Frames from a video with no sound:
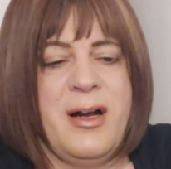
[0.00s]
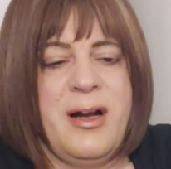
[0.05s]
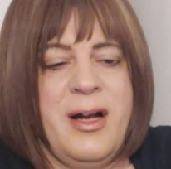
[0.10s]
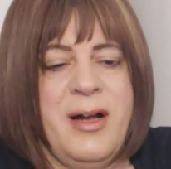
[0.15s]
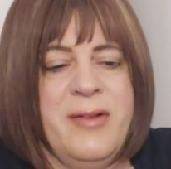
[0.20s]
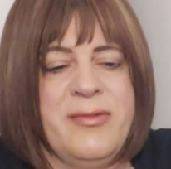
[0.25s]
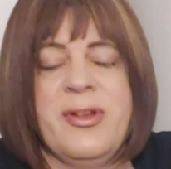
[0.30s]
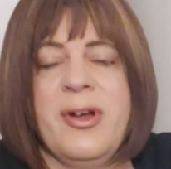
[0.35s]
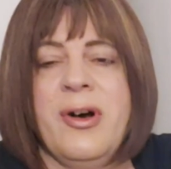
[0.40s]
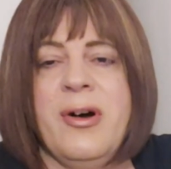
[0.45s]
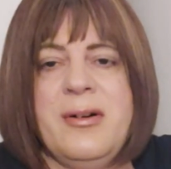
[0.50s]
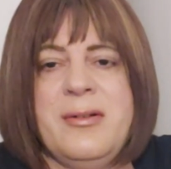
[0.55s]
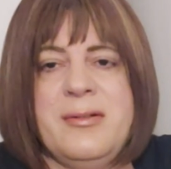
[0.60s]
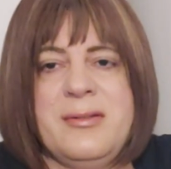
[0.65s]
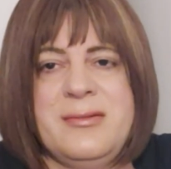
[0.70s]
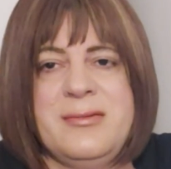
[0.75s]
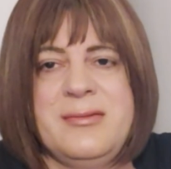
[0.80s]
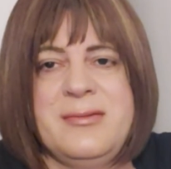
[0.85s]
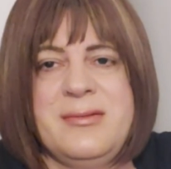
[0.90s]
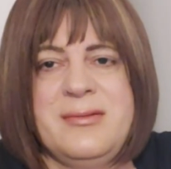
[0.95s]
have not.
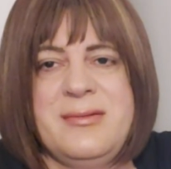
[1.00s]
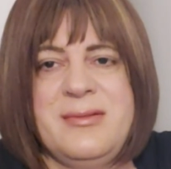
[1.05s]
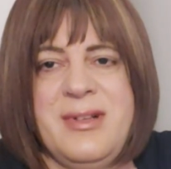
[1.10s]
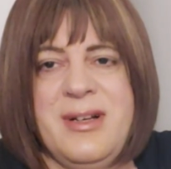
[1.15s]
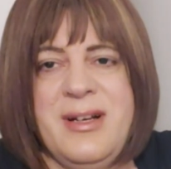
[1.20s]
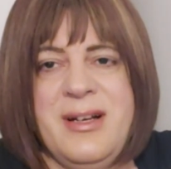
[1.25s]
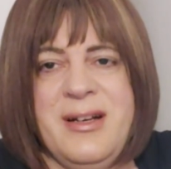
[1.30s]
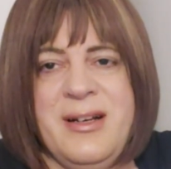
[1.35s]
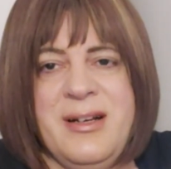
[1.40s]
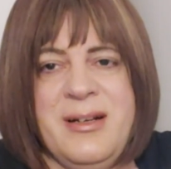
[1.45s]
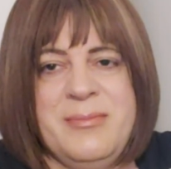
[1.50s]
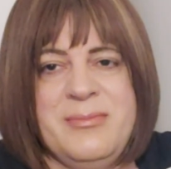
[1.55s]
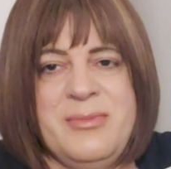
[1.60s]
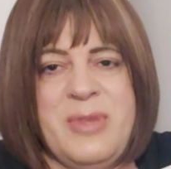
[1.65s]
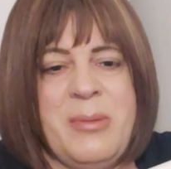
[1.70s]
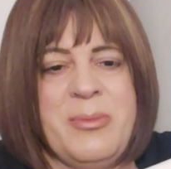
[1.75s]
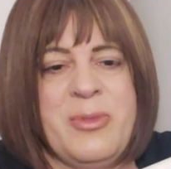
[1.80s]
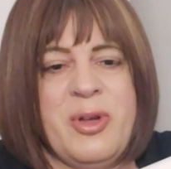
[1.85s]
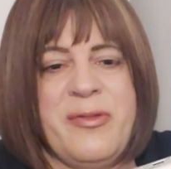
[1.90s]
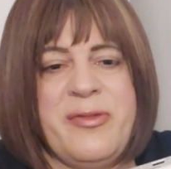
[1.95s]

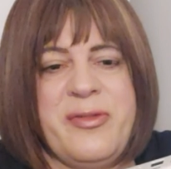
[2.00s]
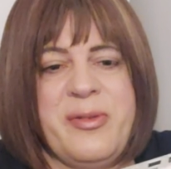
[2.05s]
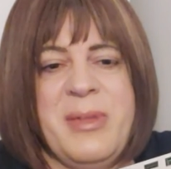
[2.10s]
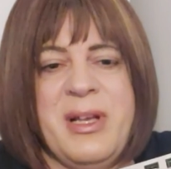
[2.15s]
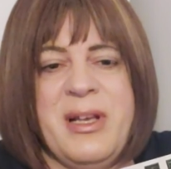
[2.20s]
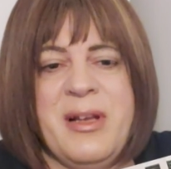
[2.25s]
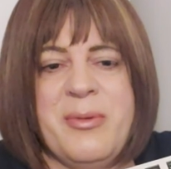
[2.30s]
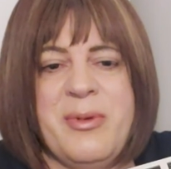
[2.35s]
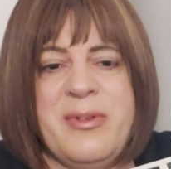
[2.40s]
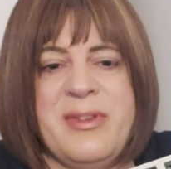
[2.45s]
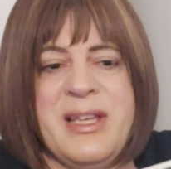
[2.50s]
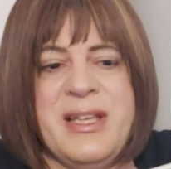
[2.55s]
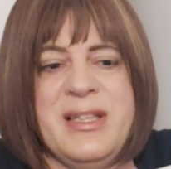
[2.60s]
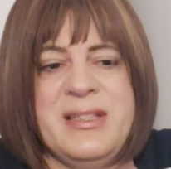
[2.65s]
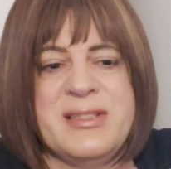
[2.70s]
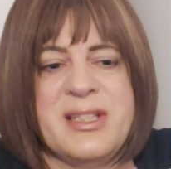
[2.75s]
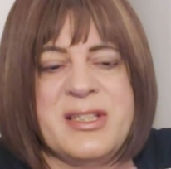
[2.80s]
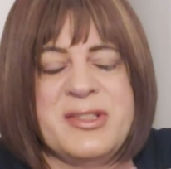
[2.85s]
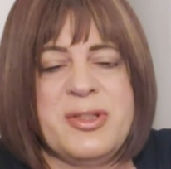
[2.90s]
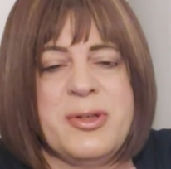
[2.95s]
I'm not familiar with
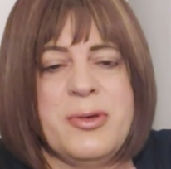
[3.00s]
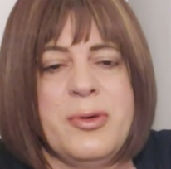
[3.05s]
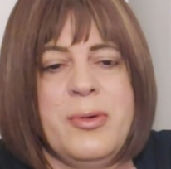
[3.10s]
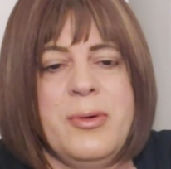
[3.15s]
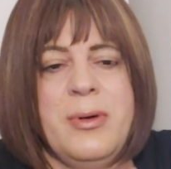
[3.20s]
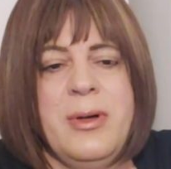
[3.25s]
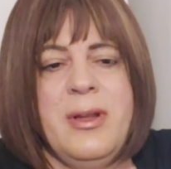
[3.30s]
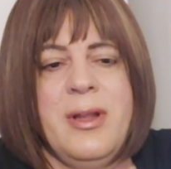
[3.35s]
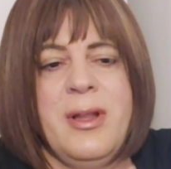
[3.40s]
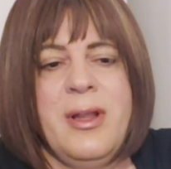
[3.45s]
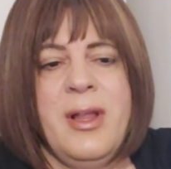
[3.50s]
these at all.